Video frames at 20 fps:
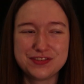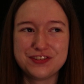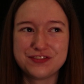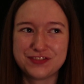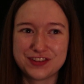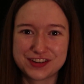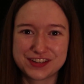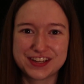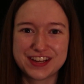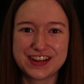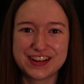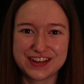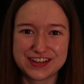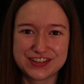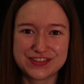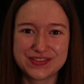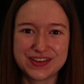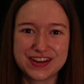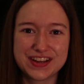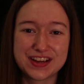when you're first getting
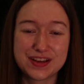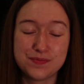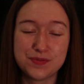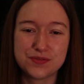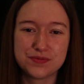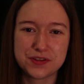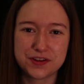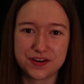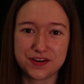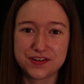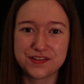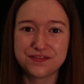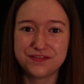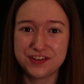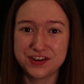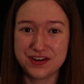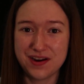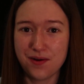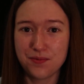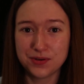into it. It can be really hard to
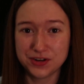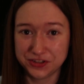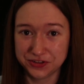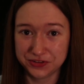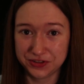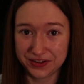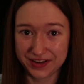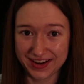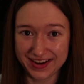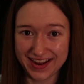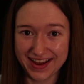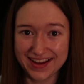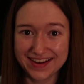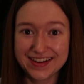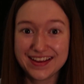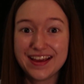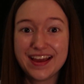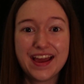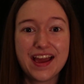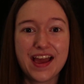figure out what you're looking at.
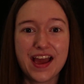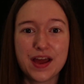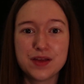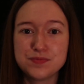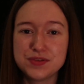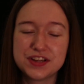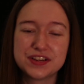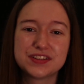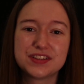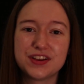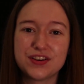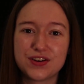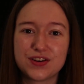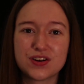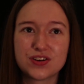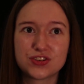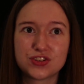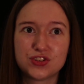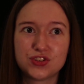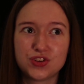And because they
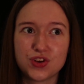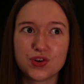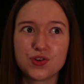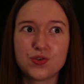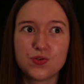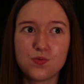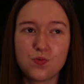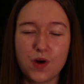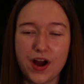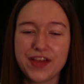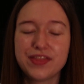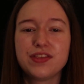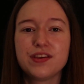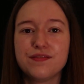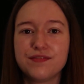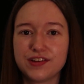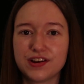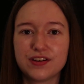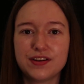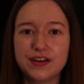are so widely
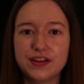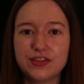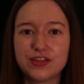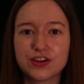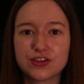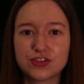varied,